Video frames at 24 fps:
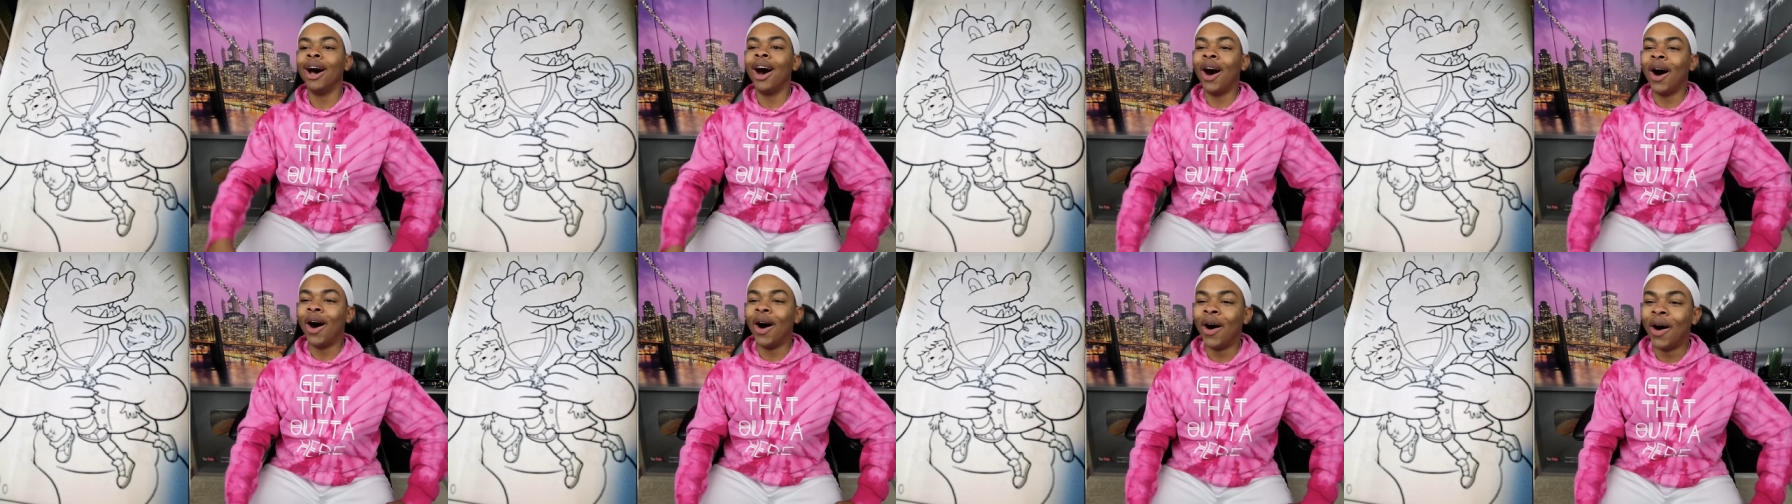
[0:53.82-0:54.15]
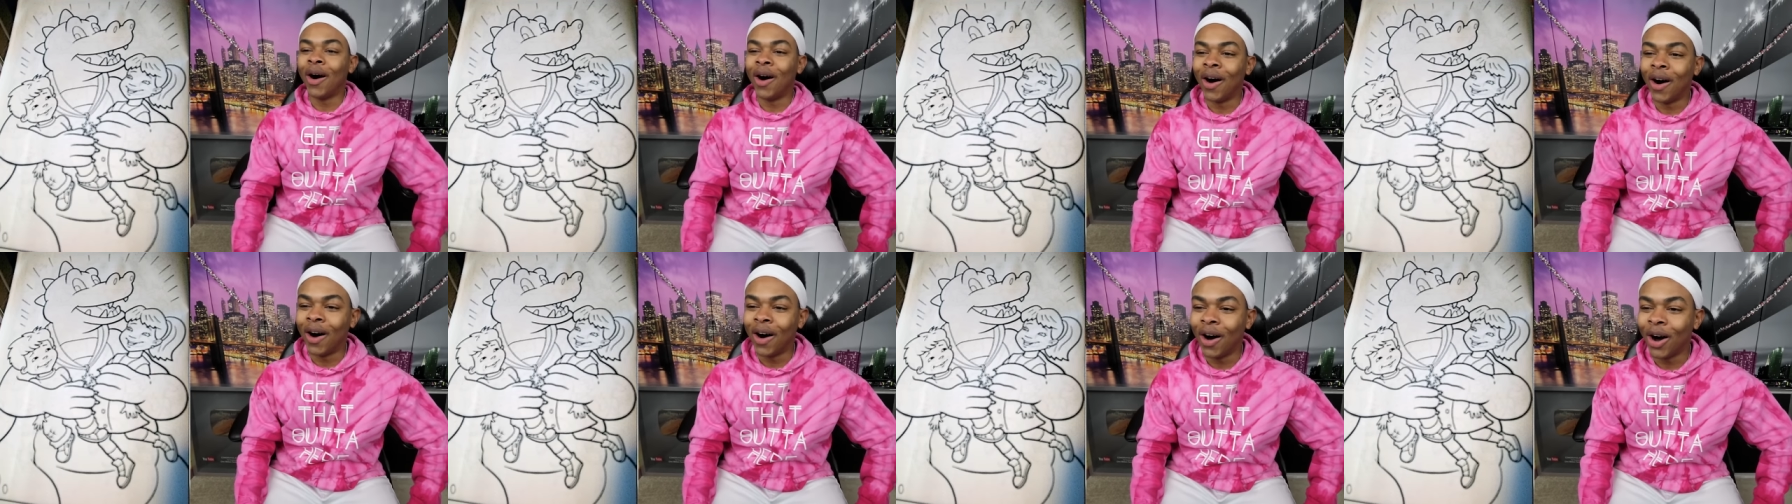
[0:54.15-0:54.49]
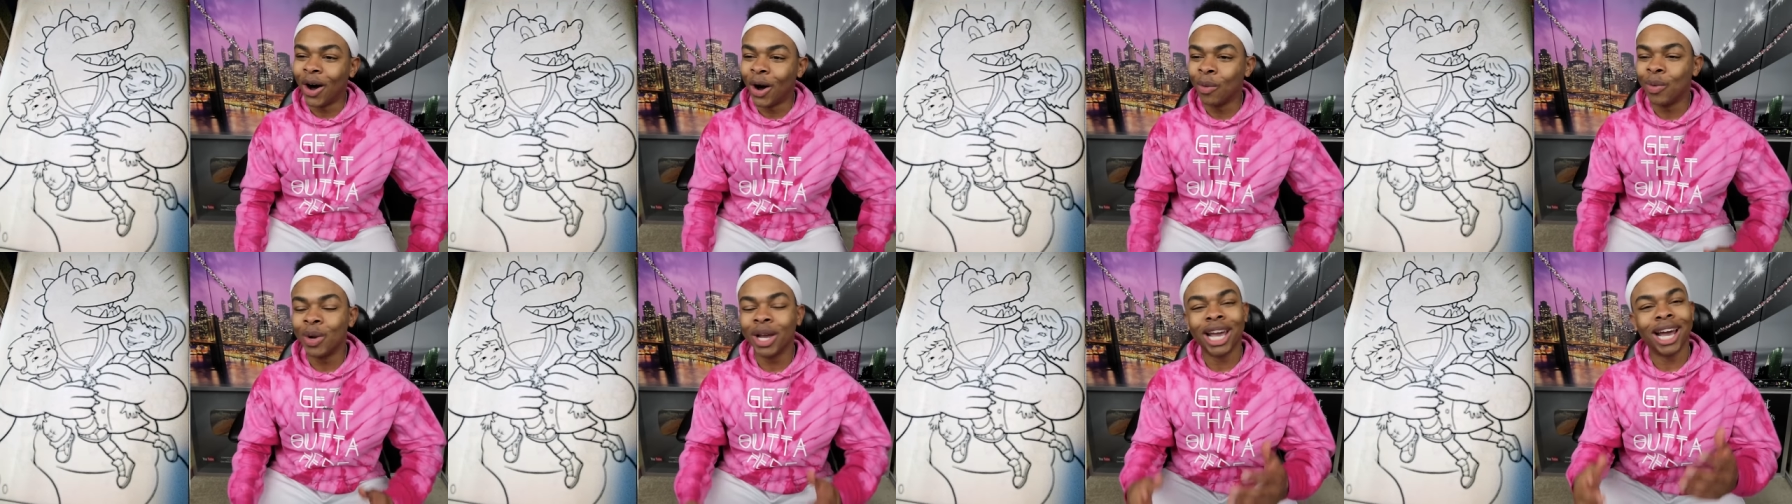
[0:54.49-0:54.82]

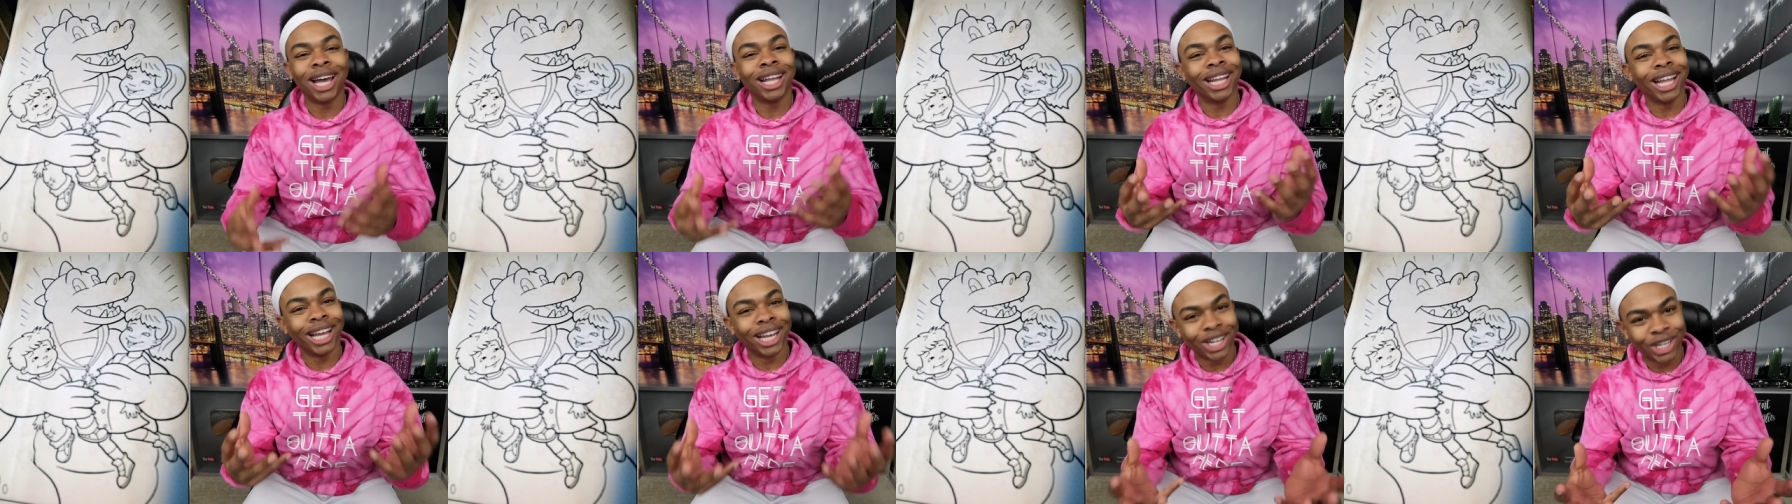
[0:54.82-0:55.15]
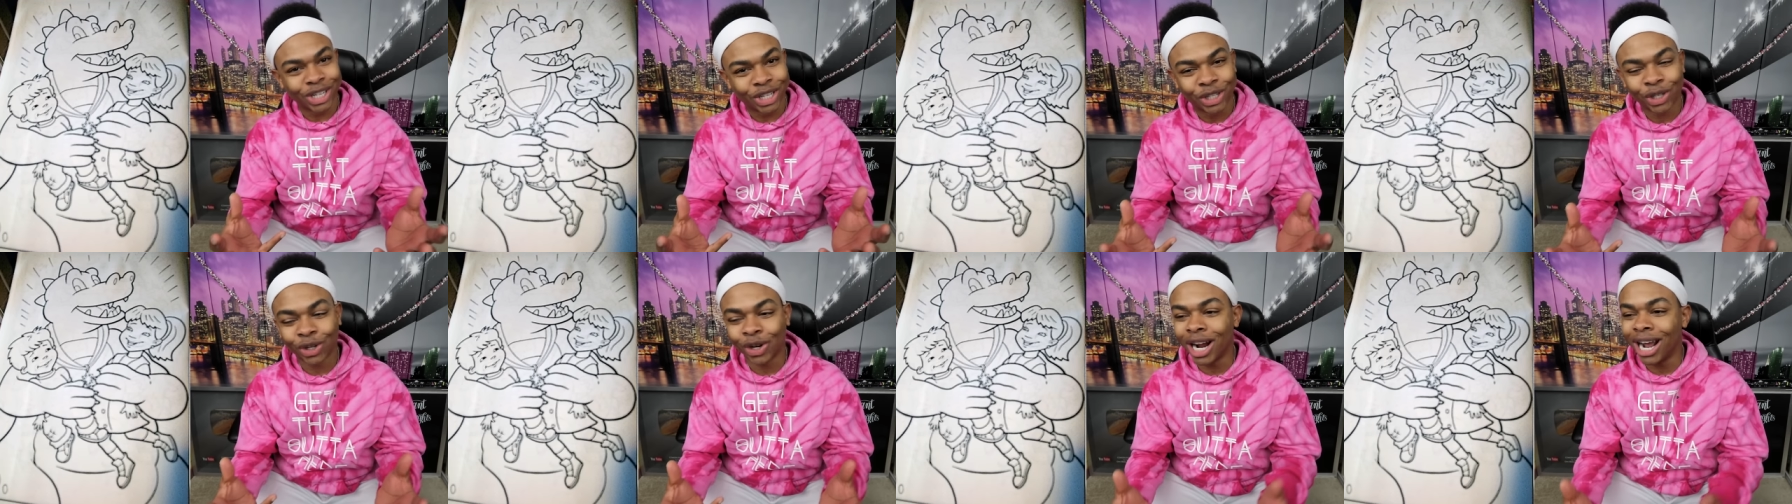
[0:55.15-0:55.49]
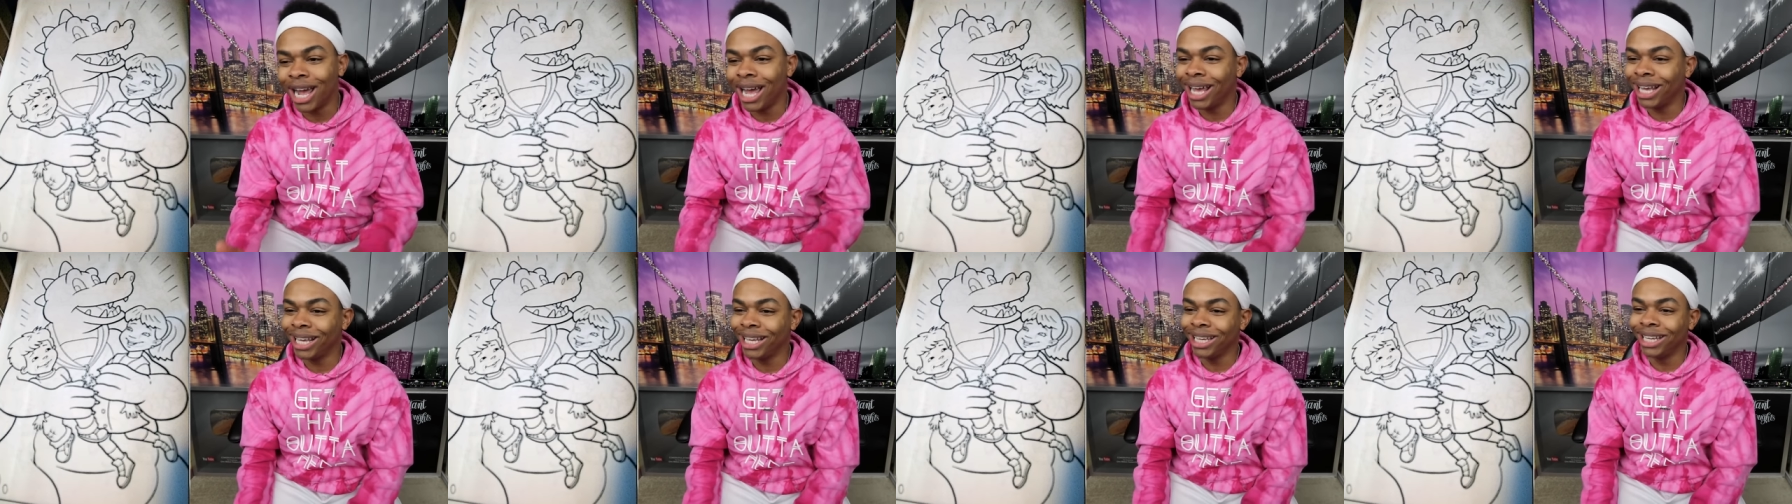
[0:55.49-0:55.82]
Aw, we got like a
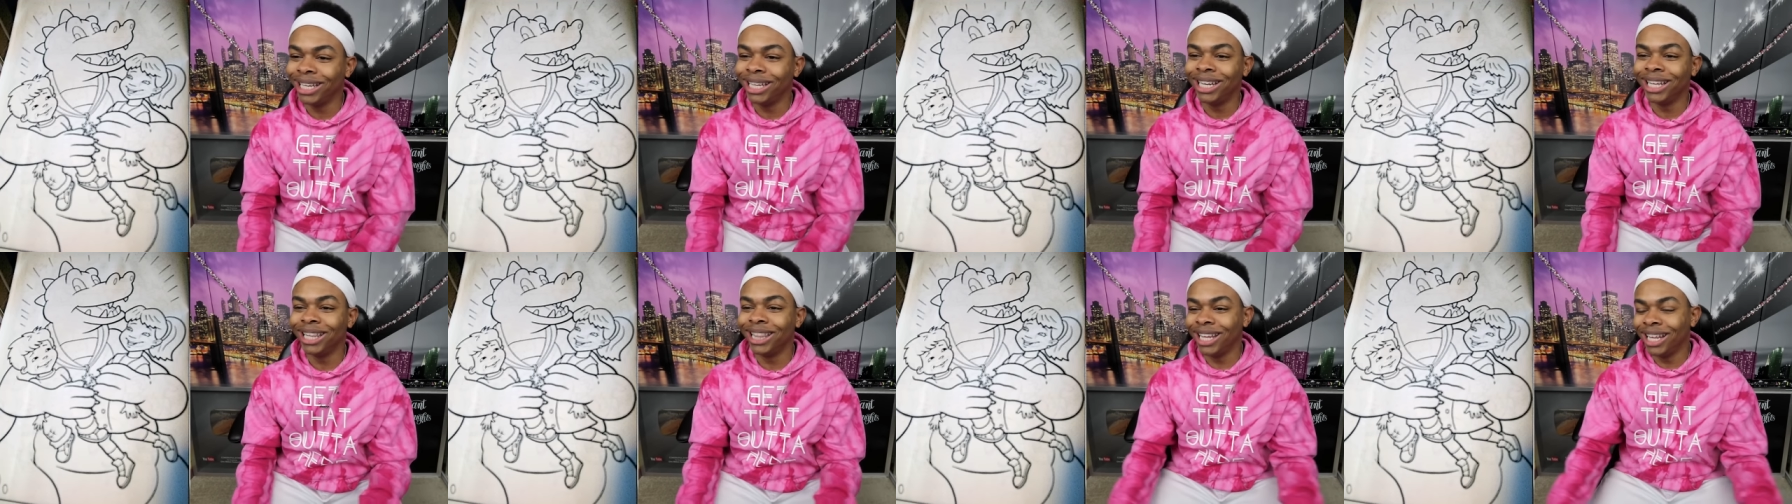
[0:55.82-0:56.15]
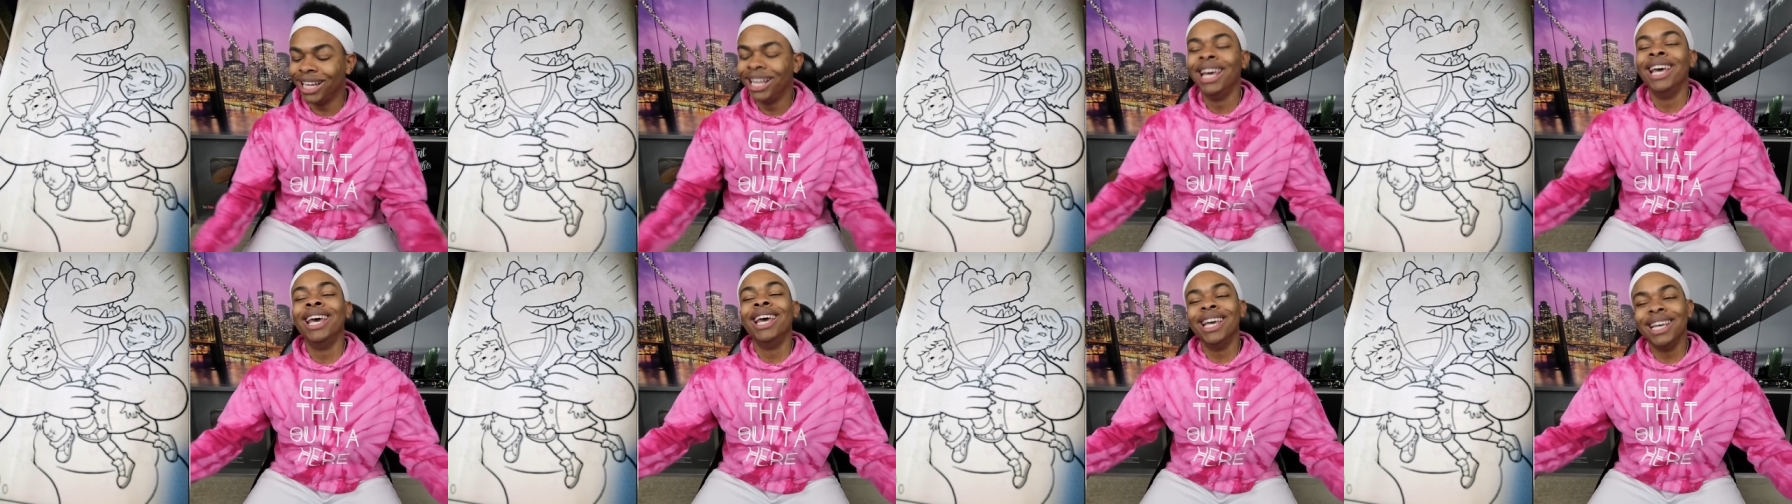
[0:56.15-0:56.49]
dragon and then